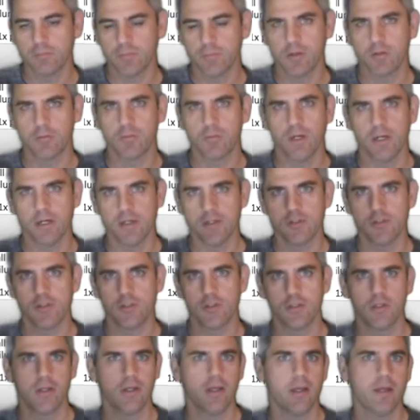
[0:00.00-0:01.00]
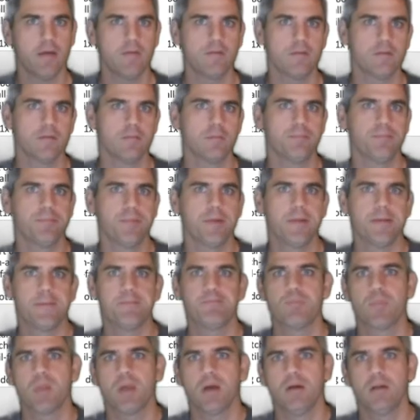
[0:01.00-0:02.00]
Otherwise, you could have some
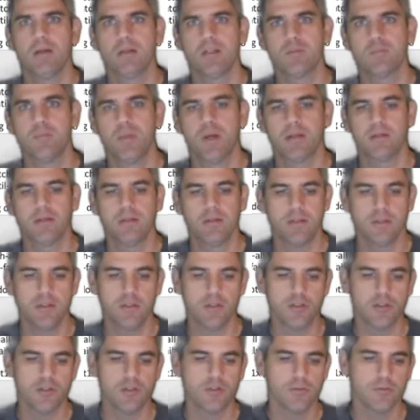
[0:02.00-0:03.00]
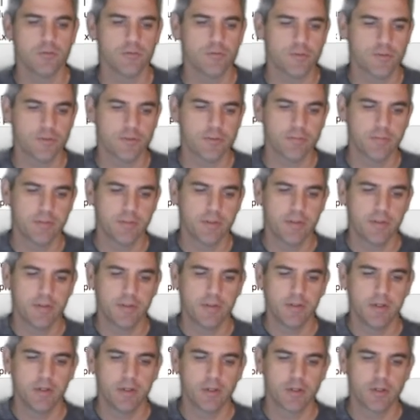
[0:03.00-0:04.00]
unexpected issues
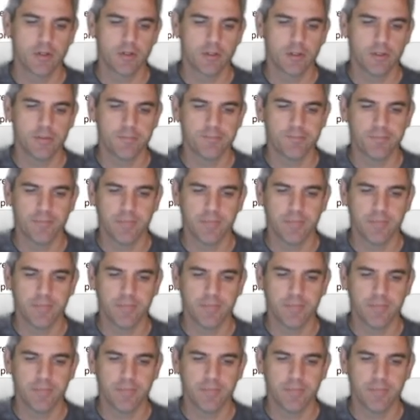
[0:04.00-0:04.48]
occur.